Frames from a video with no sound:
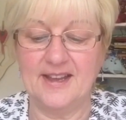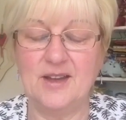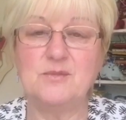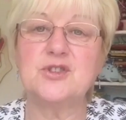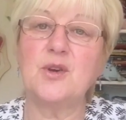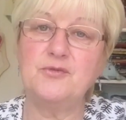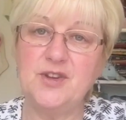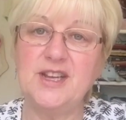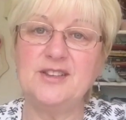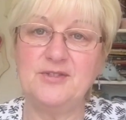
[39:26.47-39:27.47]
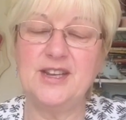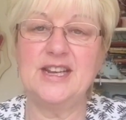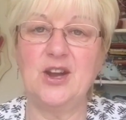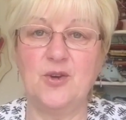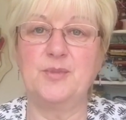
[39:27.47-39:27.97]
So I really,
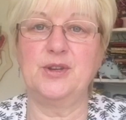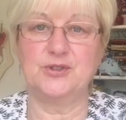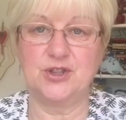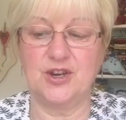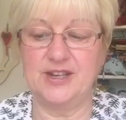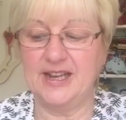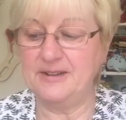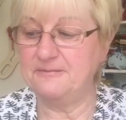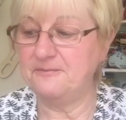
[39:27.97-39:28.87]
really hope you'll join in.